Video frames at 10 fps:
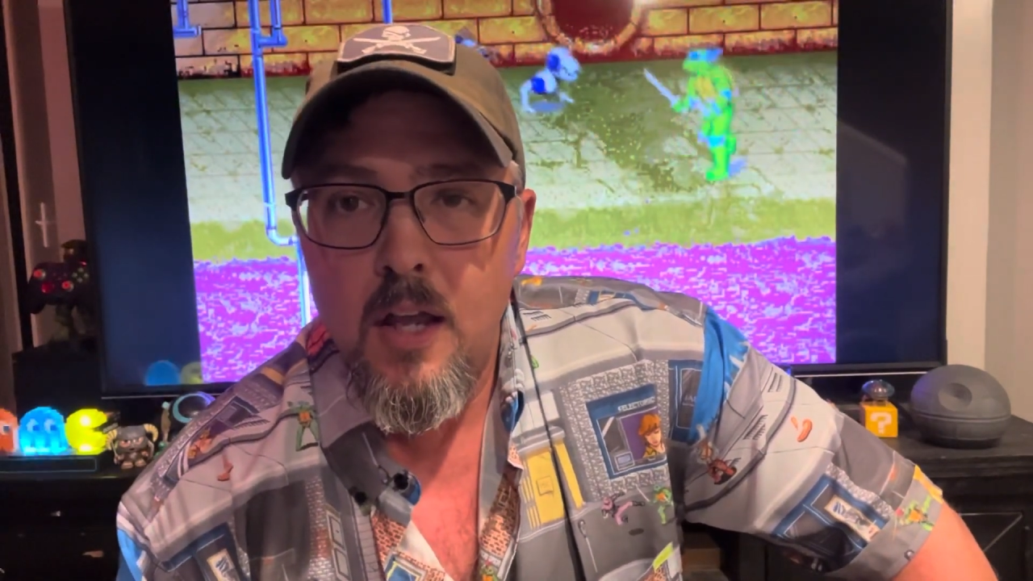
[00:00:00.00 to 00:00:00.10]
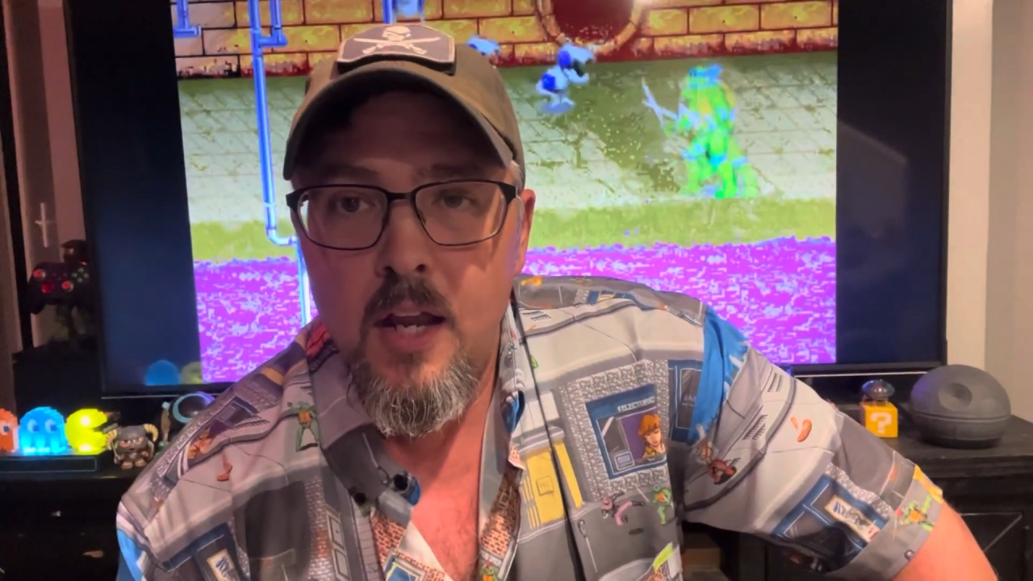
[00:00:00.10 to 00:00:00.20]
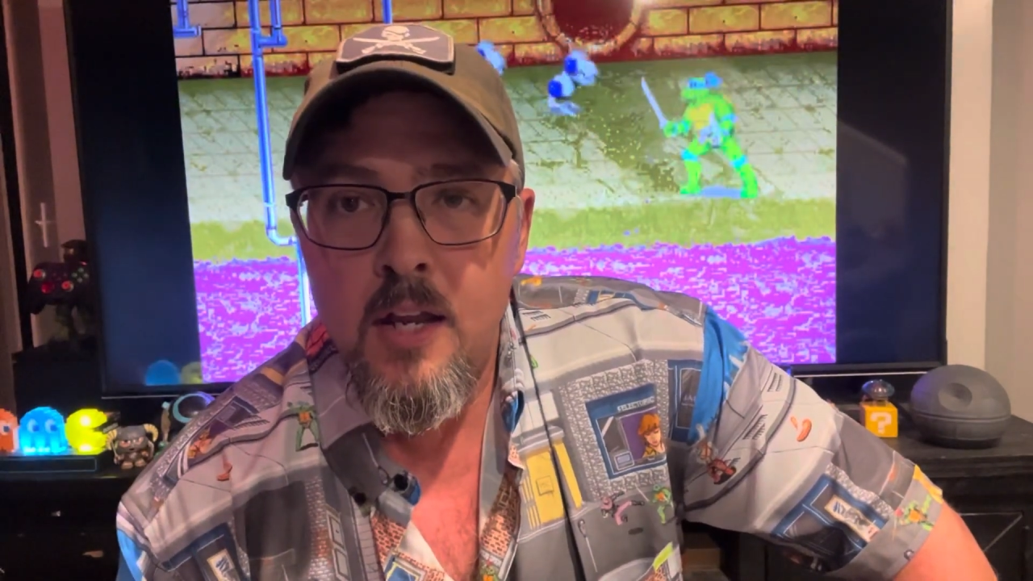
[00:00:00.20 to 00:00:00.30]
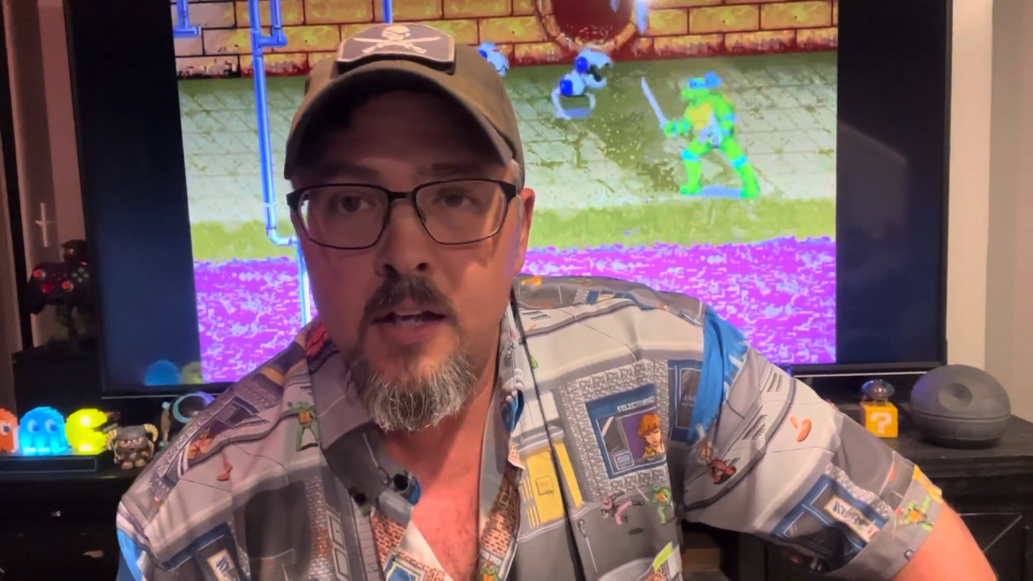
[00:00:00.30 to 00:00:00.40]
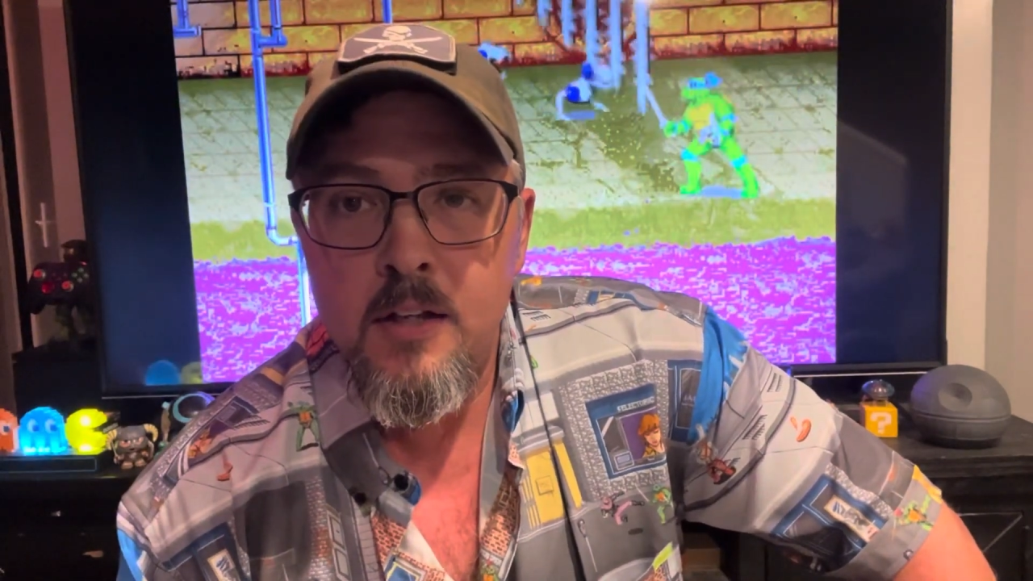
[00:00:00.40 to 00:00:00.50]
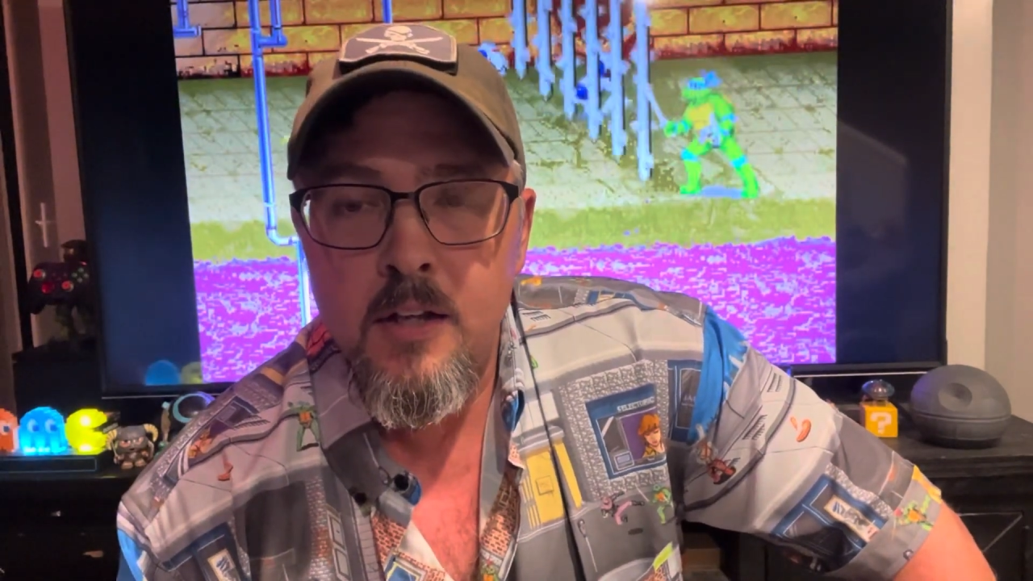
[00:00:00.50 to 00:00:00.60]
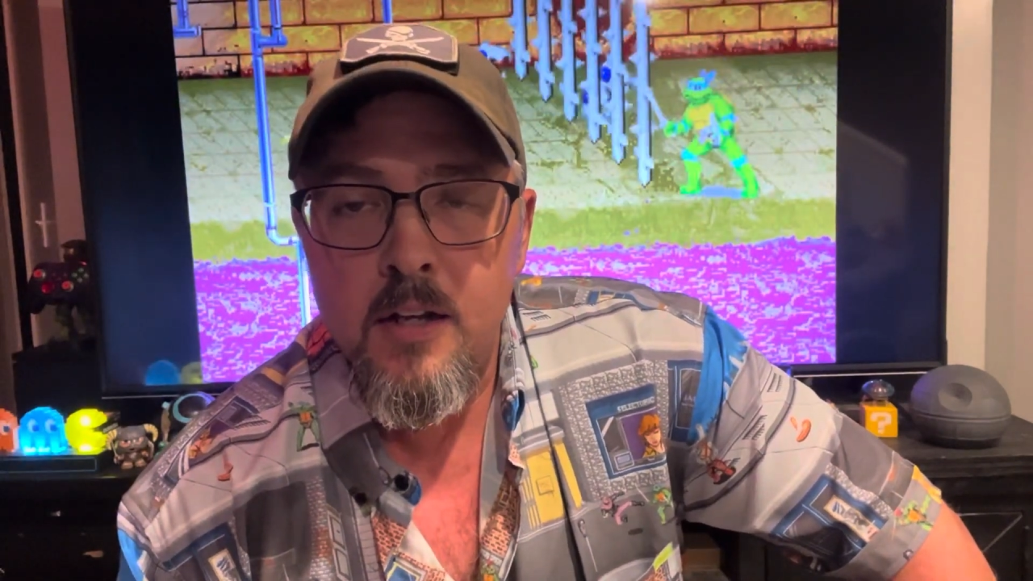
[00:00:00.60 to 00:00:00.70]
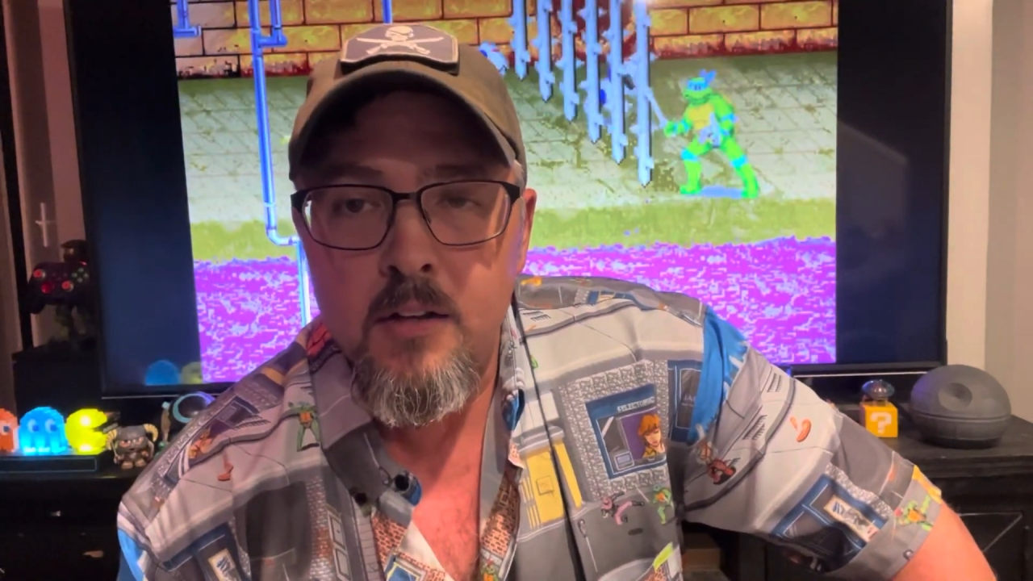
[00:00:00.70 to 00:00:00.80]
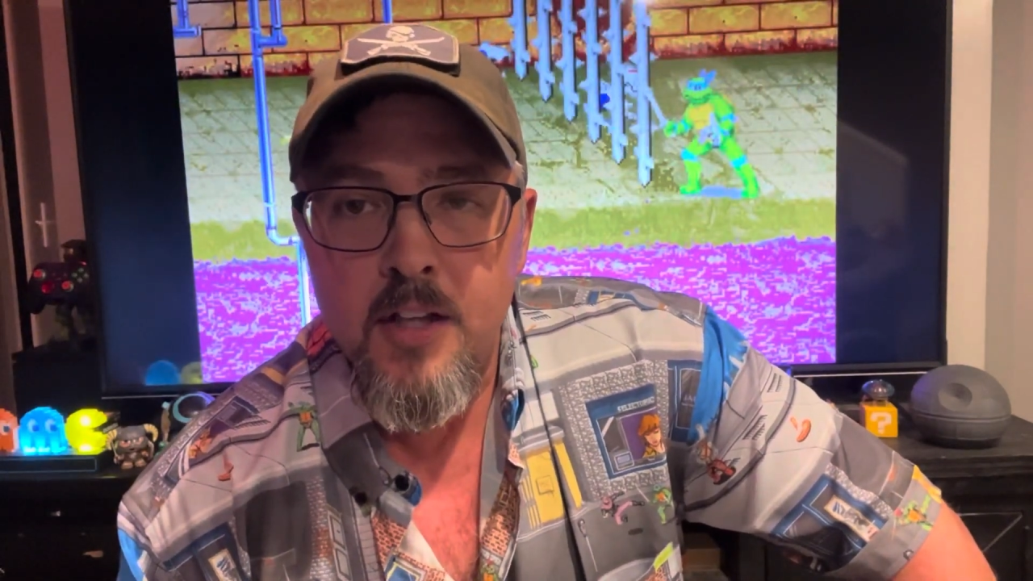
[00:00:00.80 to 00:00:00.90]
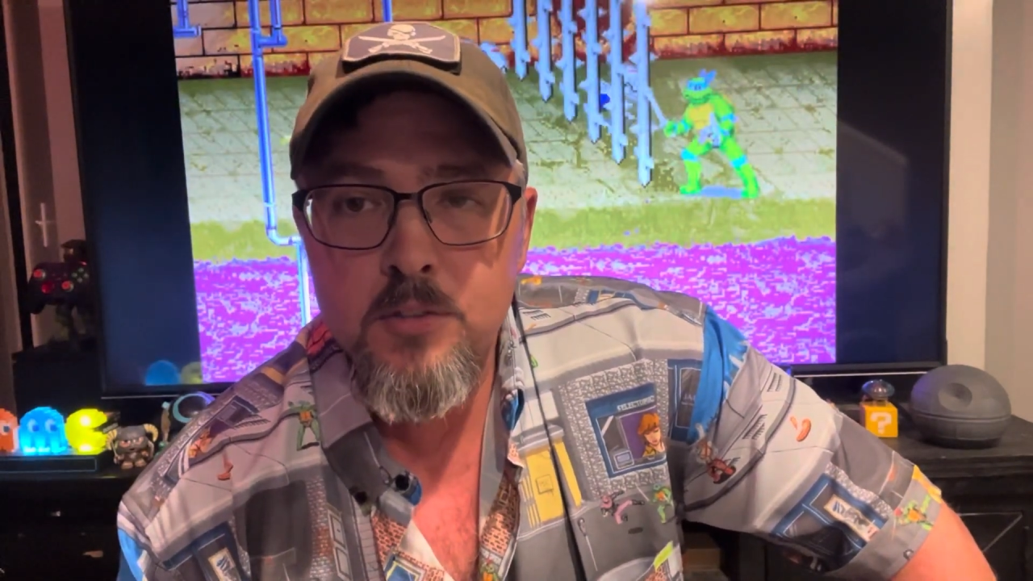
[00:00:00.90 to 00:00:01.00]
And
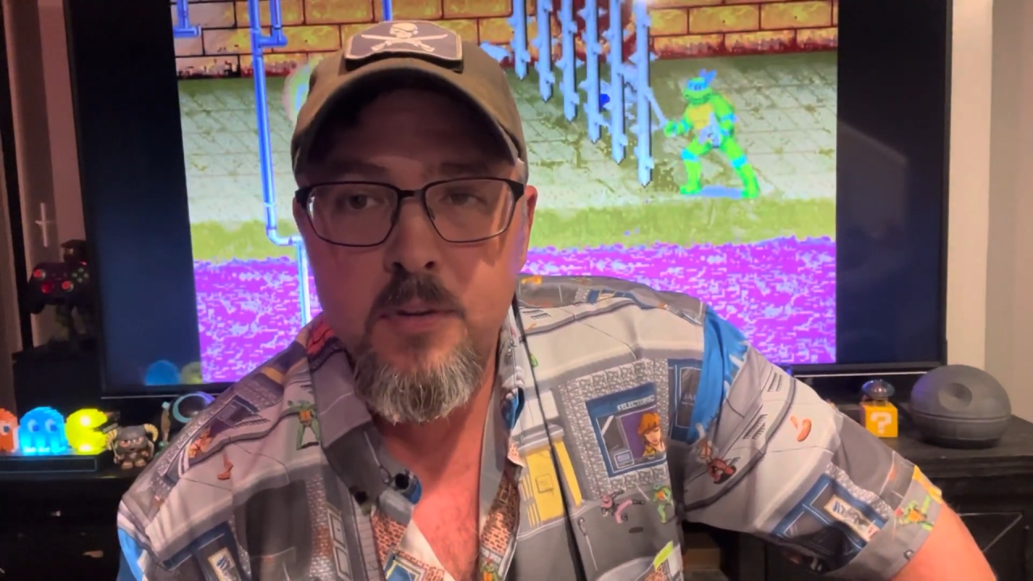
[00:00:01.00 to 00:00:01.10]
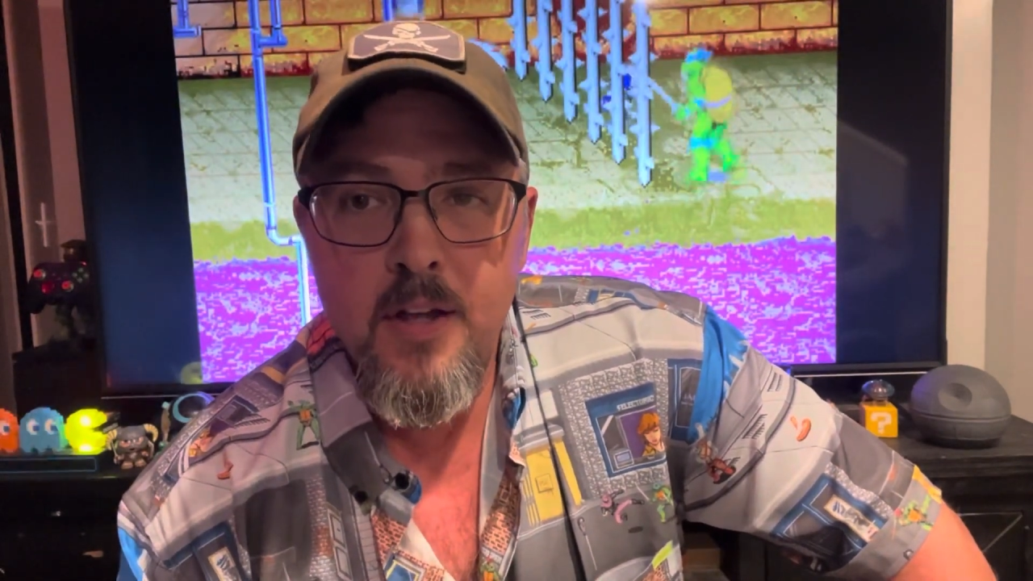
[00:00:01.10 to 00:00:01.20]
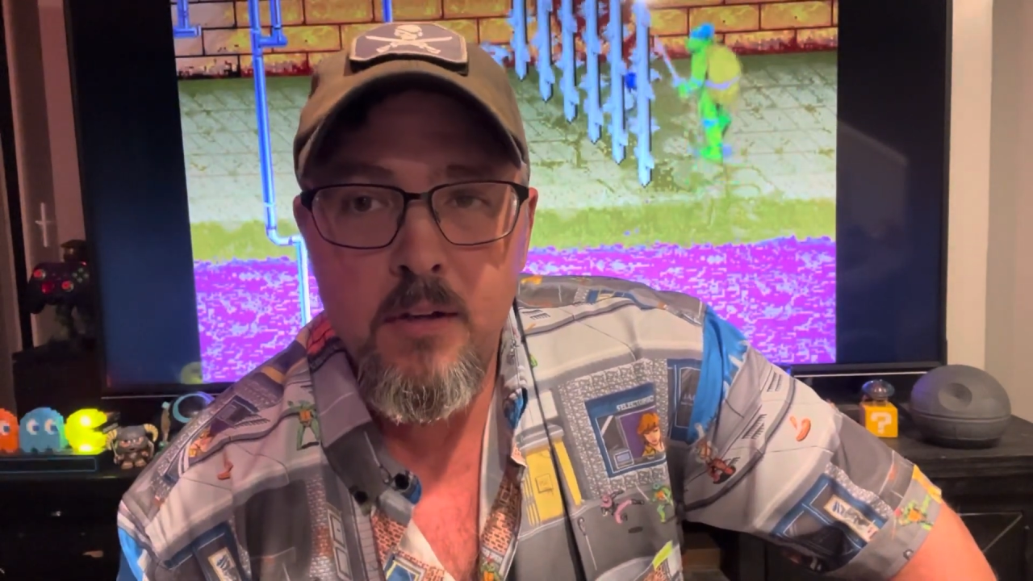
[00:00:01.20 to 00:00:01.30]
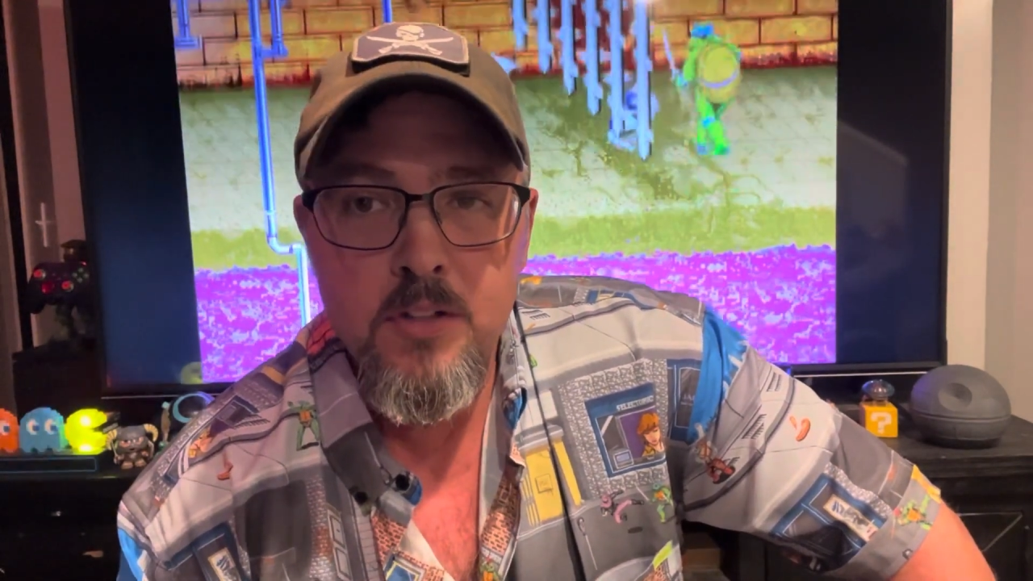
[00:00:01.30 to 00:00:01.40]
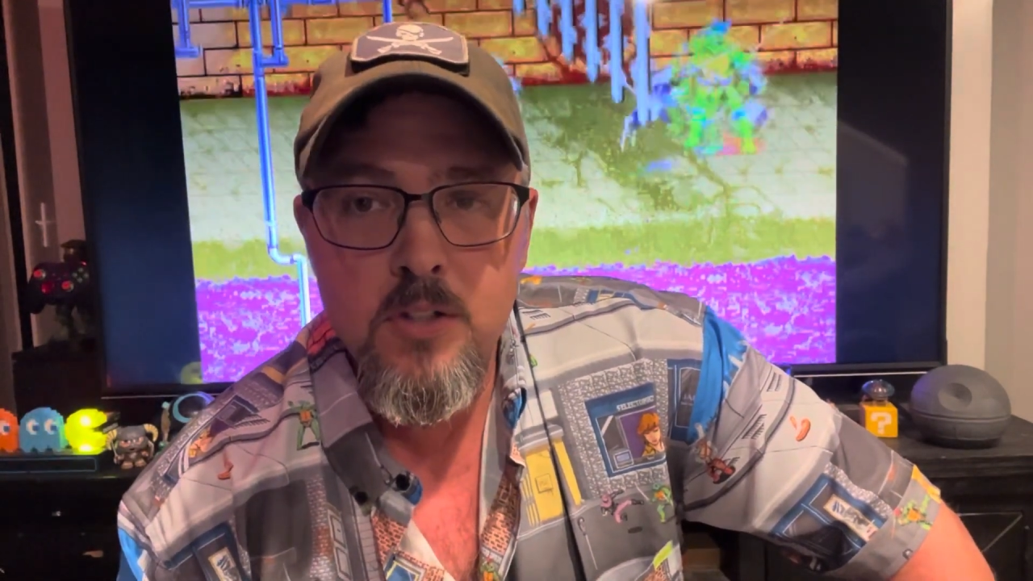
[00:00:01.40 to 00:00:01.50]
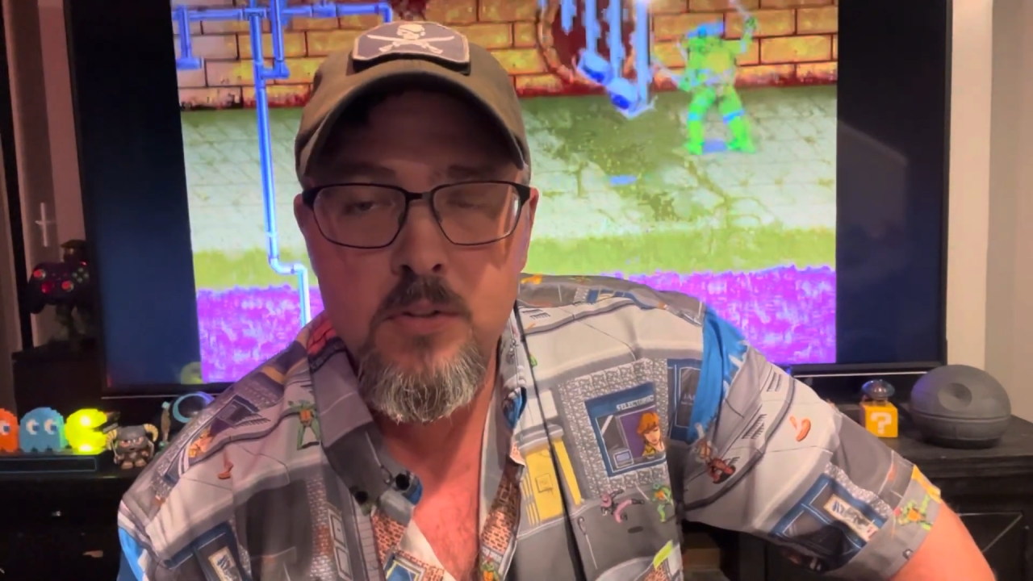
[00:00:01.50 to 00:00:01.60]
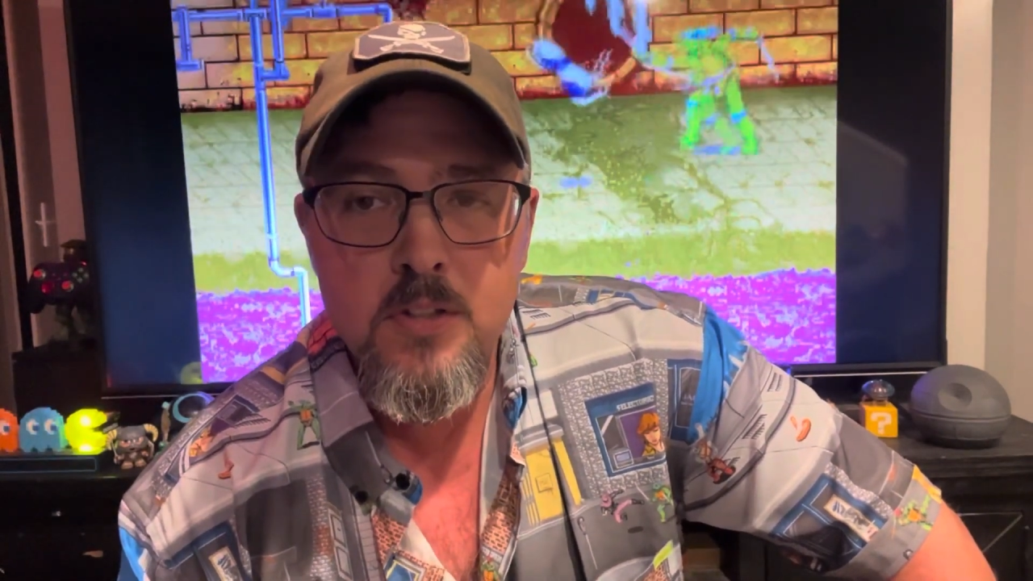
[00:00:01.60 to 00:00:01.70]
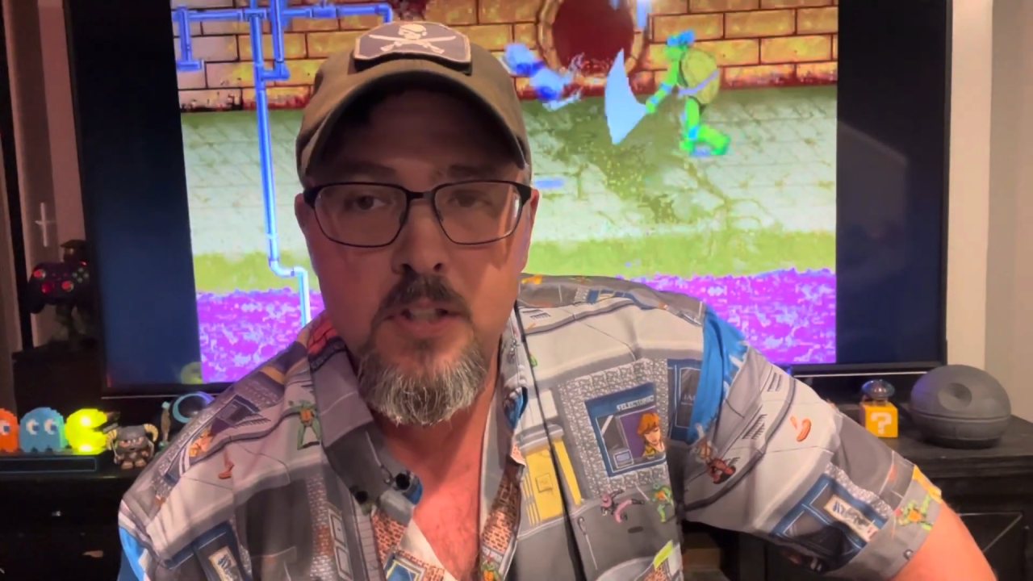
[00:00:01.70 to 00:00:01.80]
that's without using